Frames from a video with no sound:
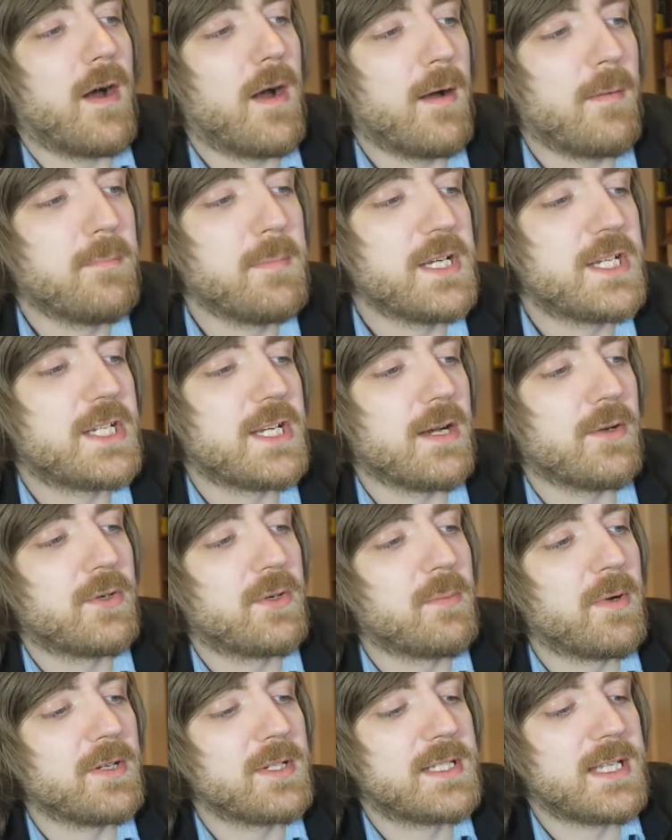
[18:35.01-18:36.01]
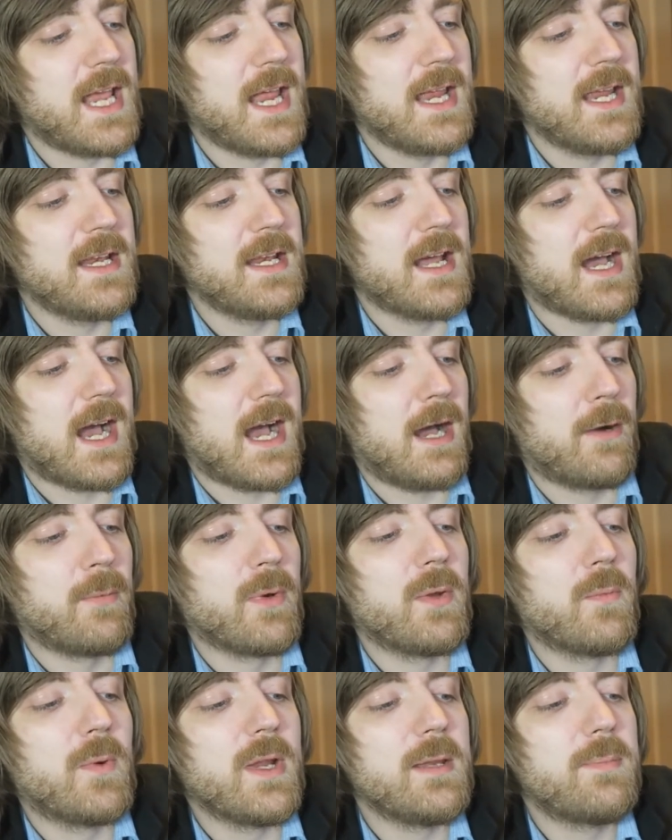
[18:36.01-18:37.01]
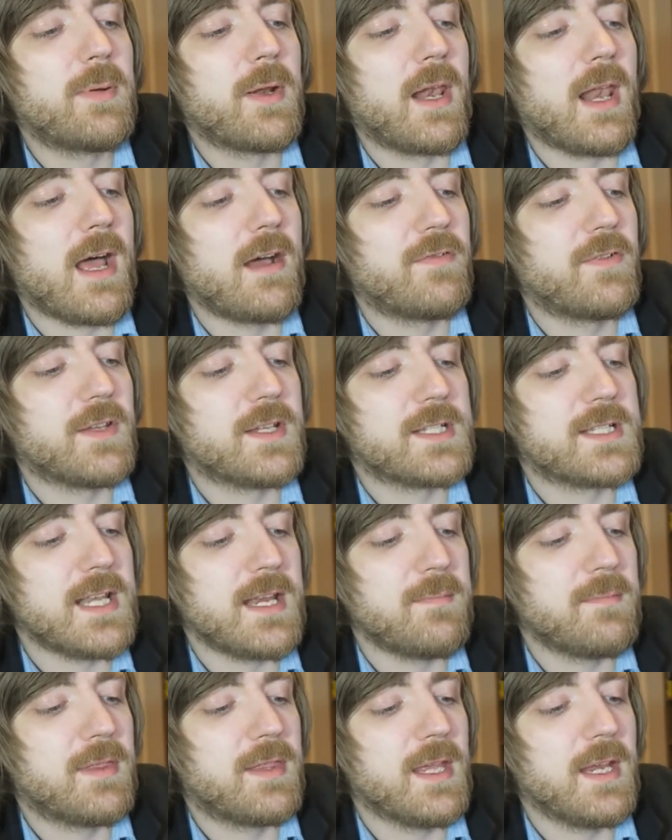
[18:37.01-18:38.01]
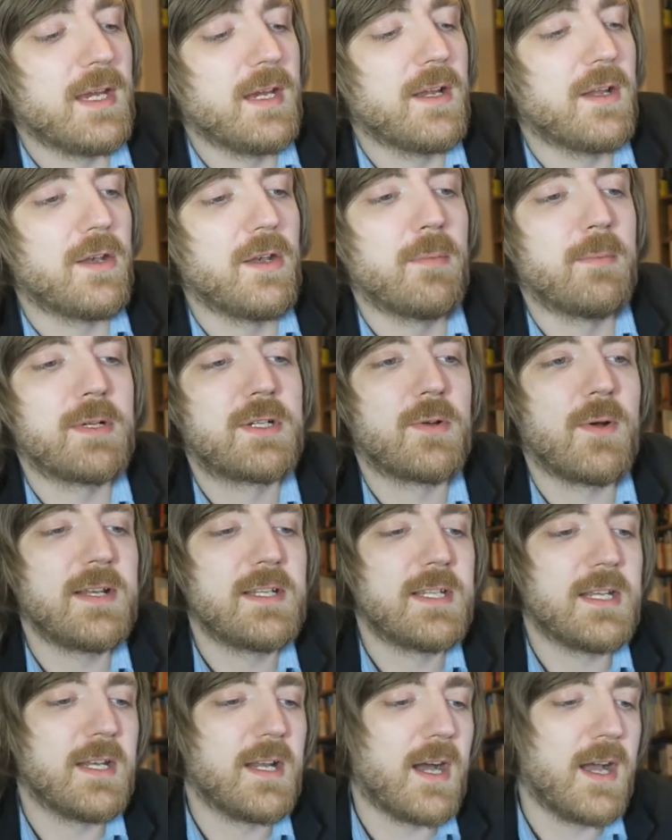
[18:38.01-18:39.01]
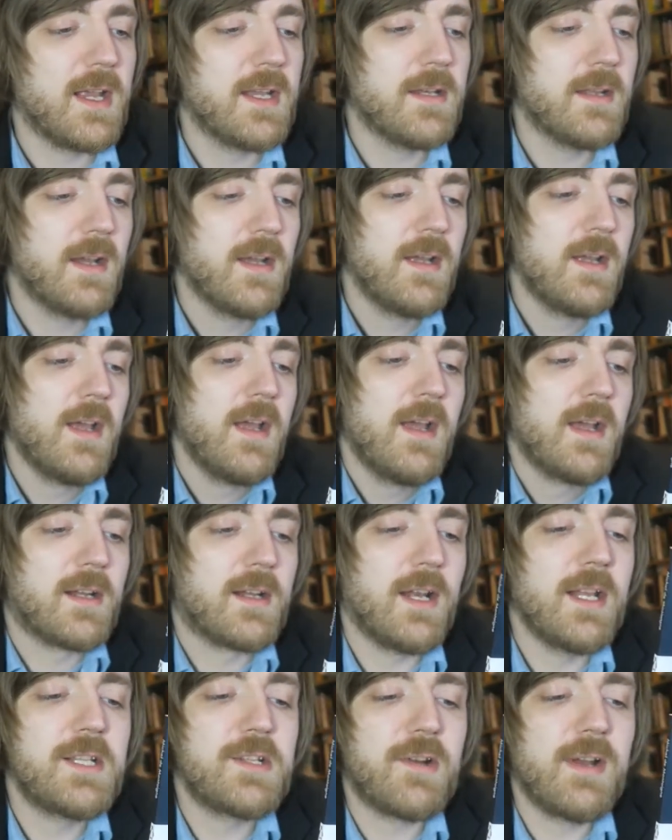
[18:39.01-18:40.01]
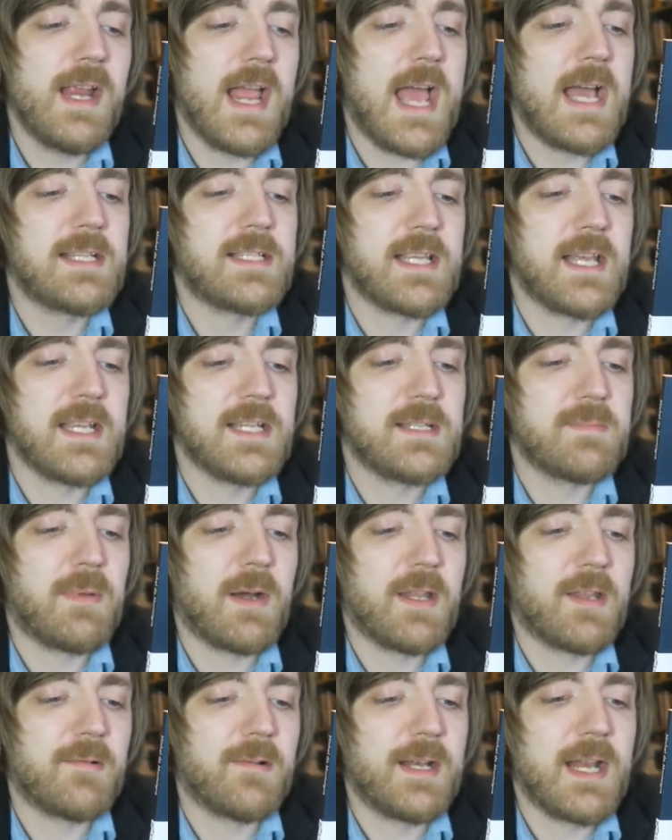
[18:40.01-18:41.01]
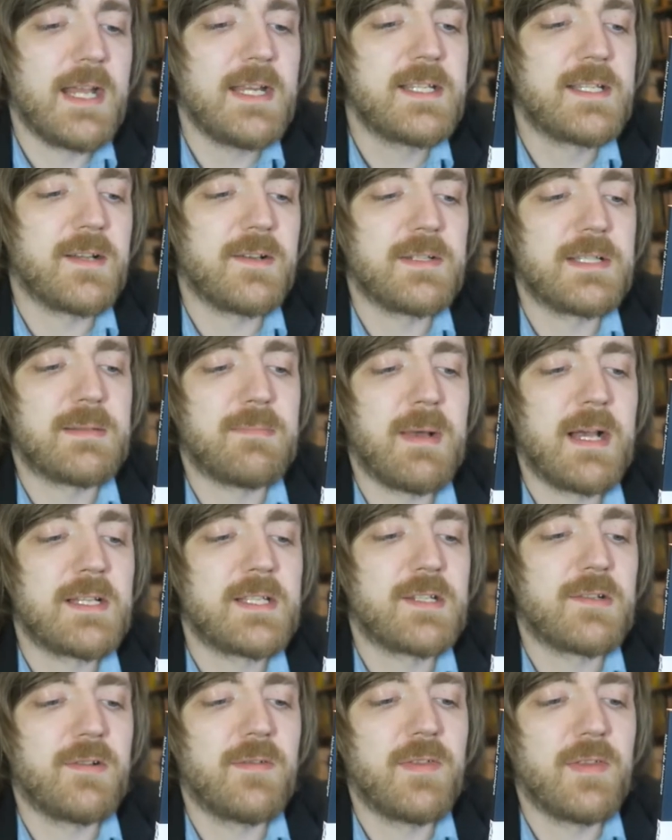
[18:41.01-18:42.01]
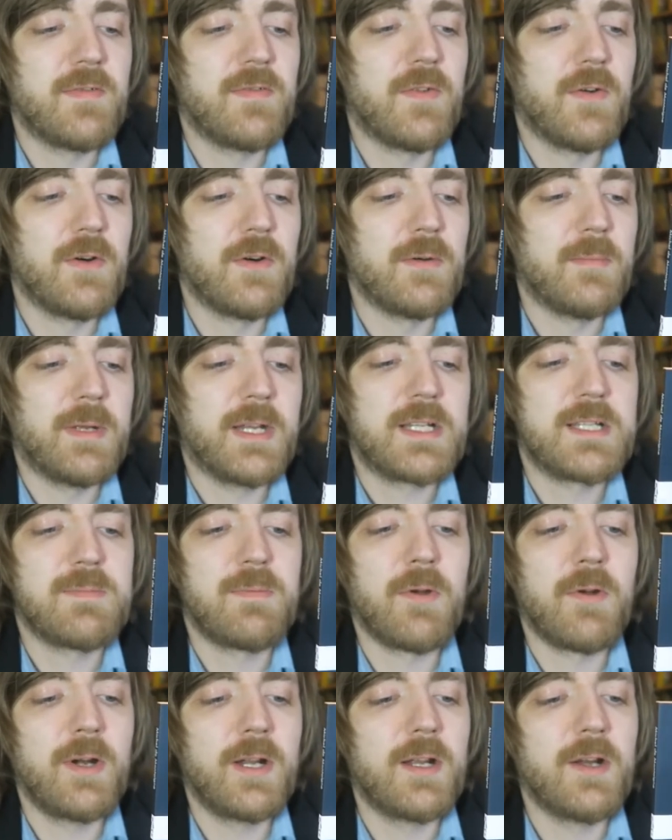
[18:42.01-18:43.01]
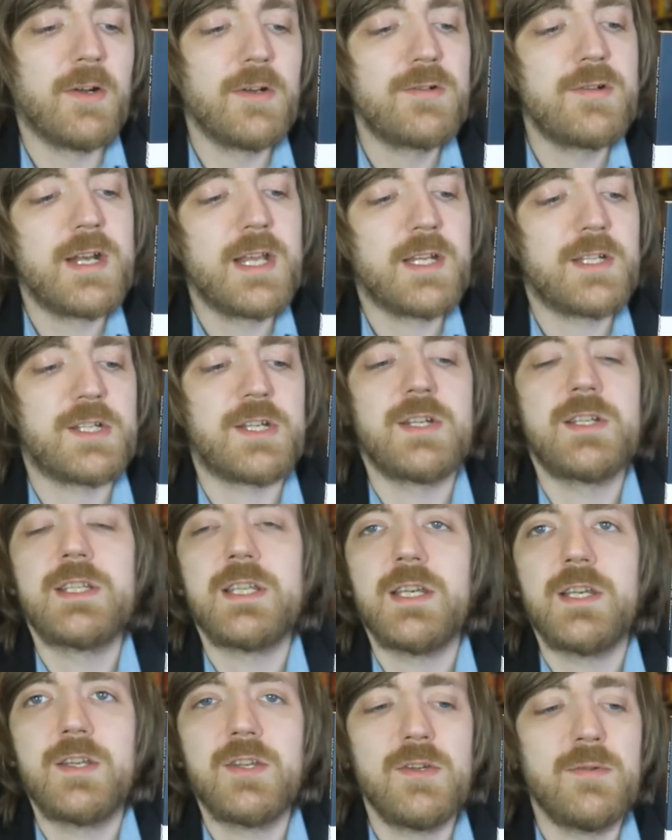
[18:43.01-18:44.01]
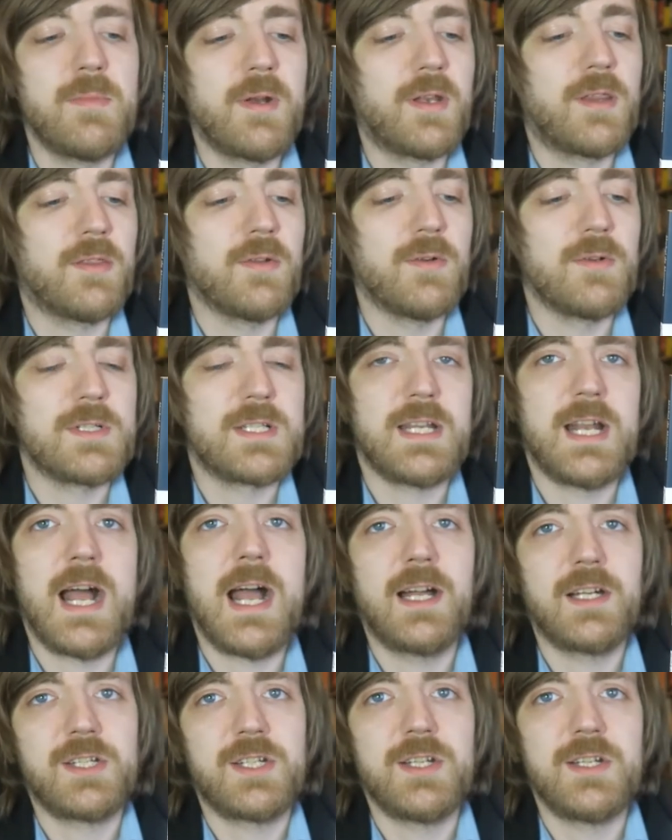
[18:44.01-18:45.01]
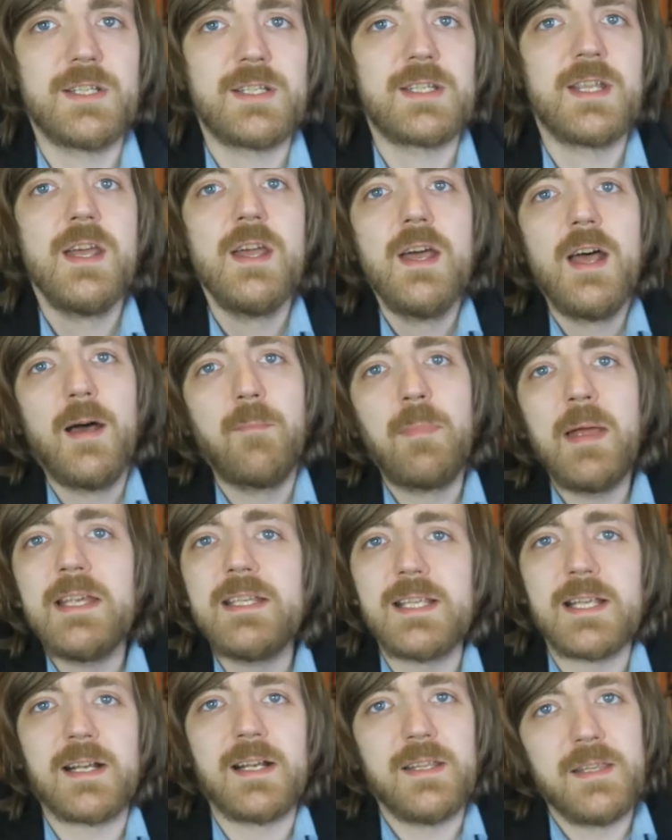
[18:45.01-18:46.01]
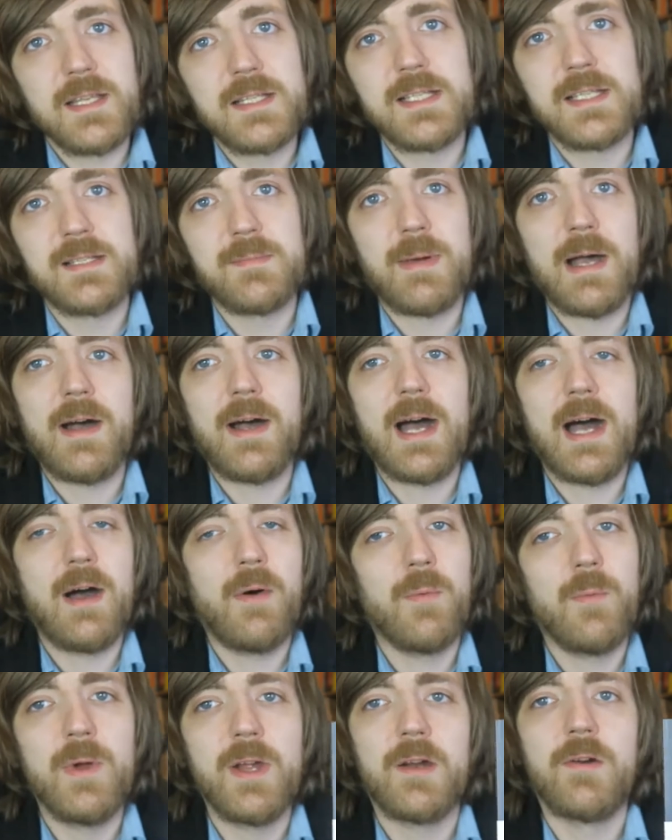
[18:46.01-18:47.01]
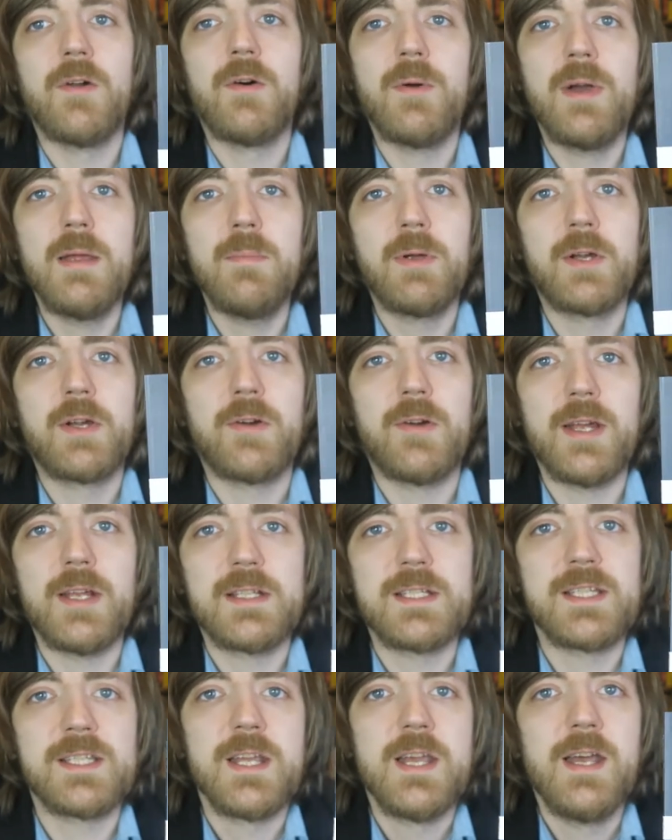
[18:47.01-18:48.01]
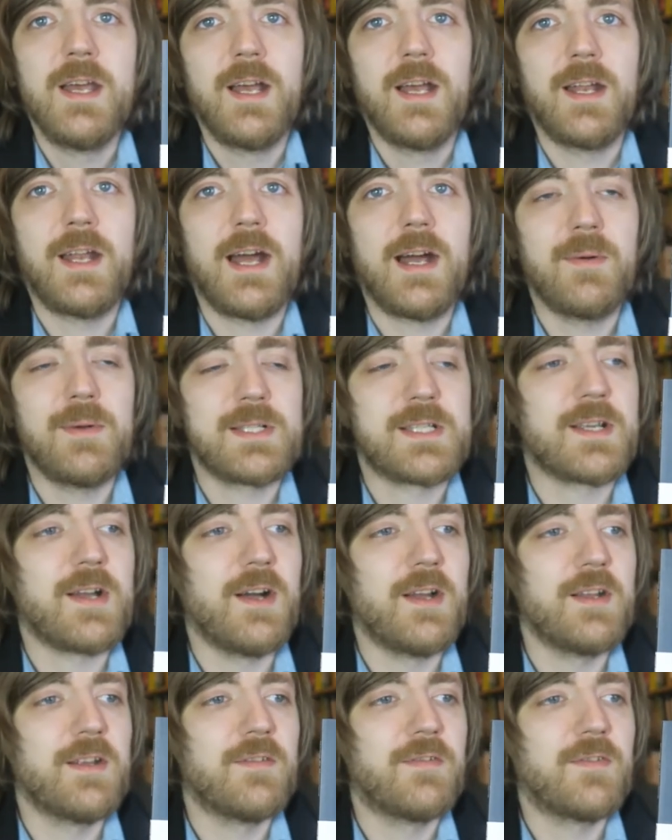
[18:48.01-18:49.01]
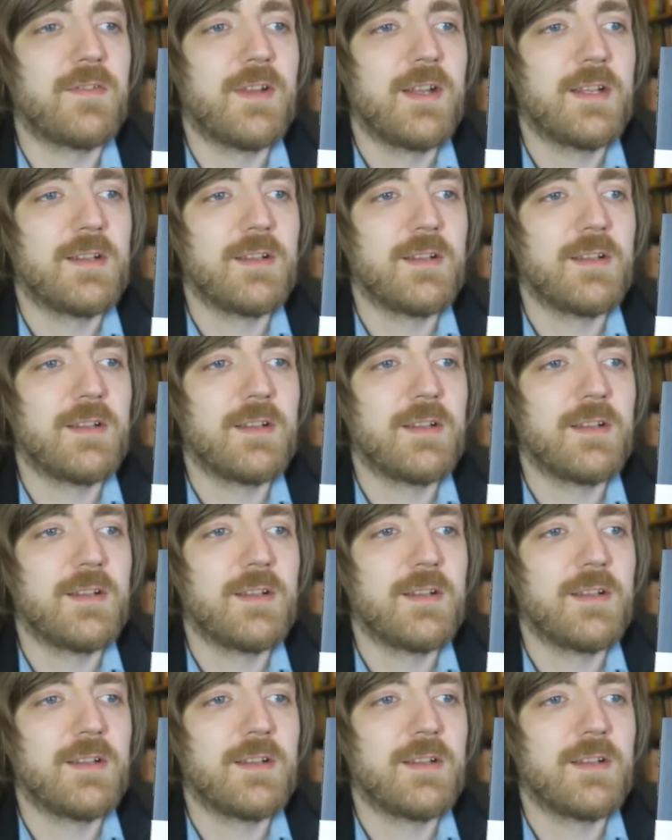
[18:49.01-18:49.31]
uh, Michel de Montaigne, How We Weep and Laugh at the Same Thing, number 29. Glittering essays by the Renaissance master of the form, exploring contradictions in human thoughts and actions. And basically, this is about how we're all hypocrites and how it's kind of